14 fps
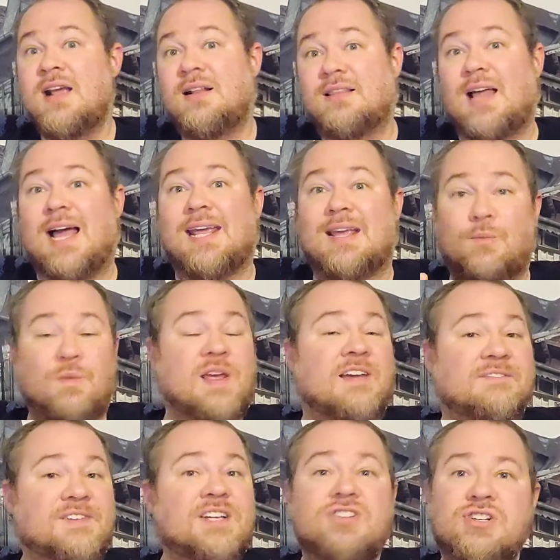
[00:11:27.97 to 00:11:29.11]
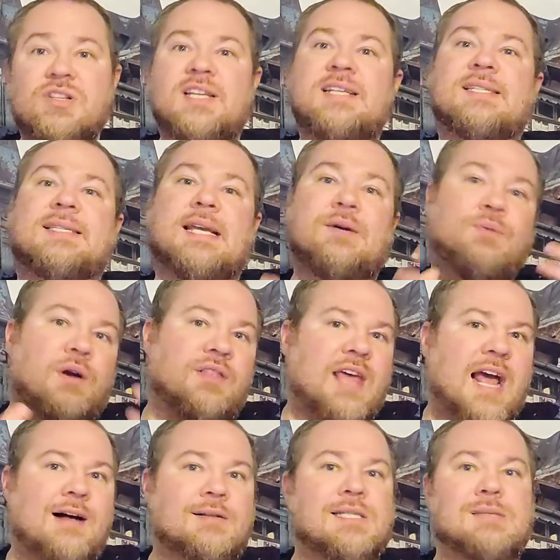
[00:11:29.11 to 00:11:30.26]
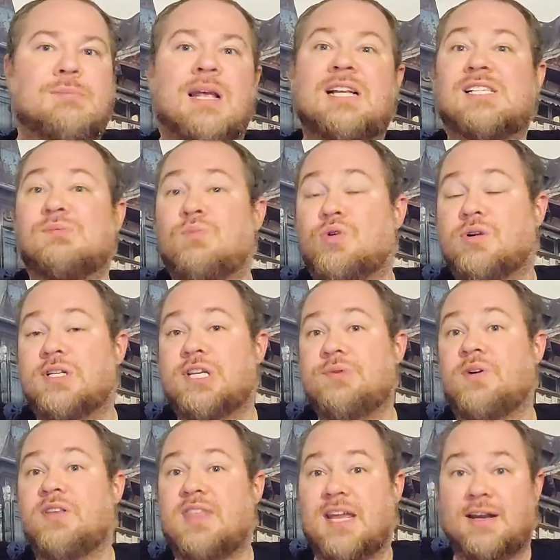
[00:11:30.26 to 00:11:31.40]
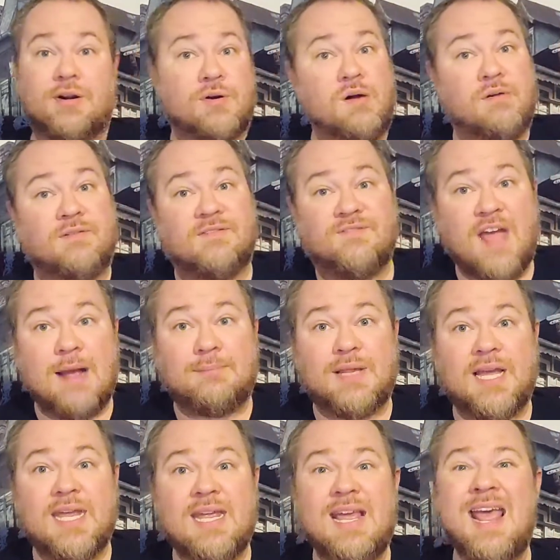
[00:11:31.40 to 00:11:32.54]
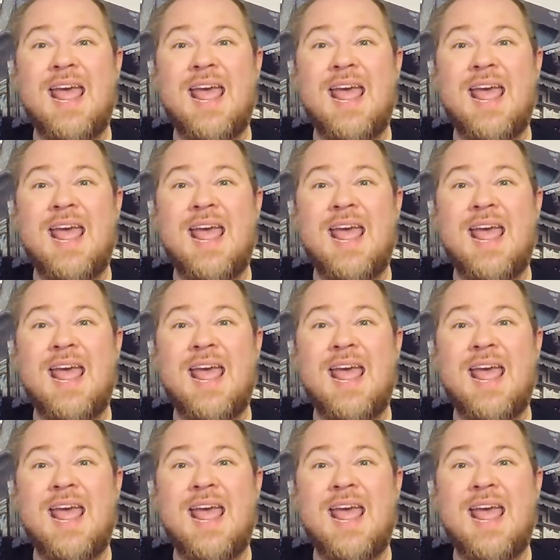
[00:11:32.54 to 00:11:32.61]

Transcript: Like, we eventually see where the house means more to her than her own family,